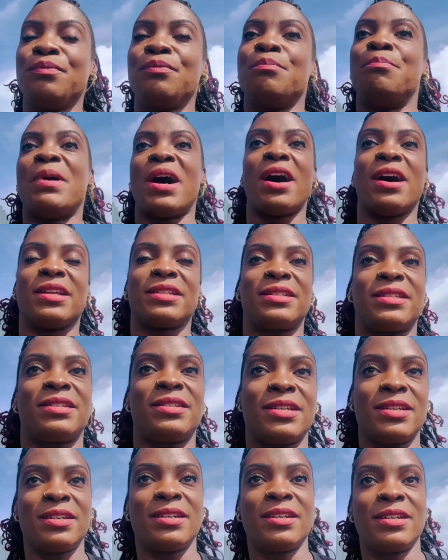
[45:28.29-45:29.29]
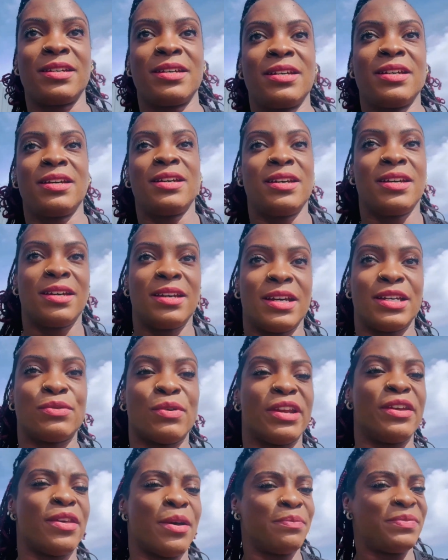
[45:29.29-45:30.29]
But it's one
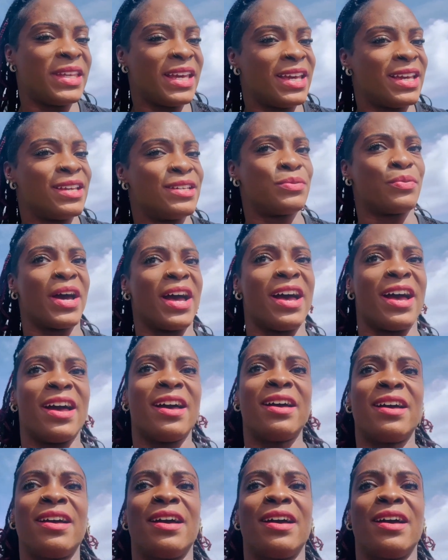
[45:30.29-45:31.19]
of them things where